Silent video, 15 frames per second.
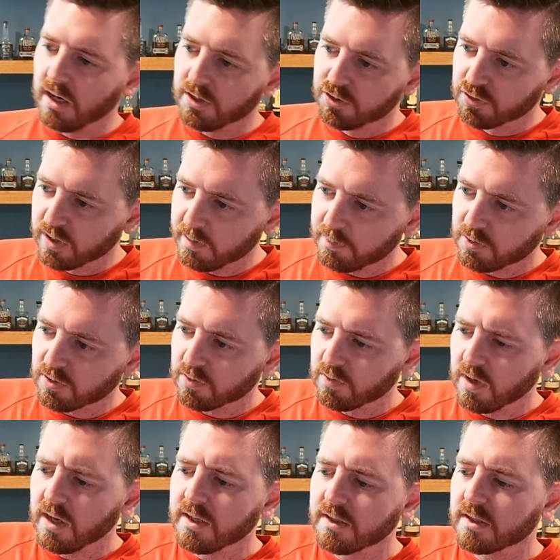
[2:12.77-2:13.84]
drips or
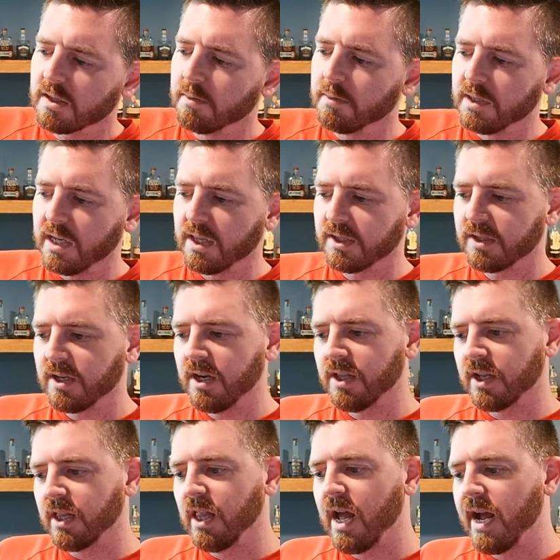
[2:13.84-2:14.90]
runs coming down the side of
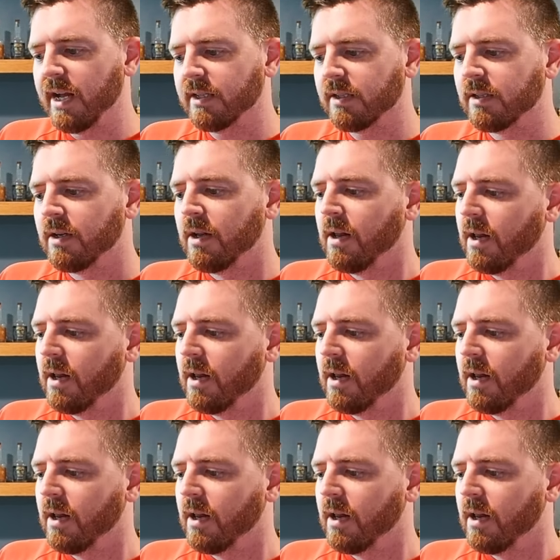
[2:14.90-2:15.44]
the glass.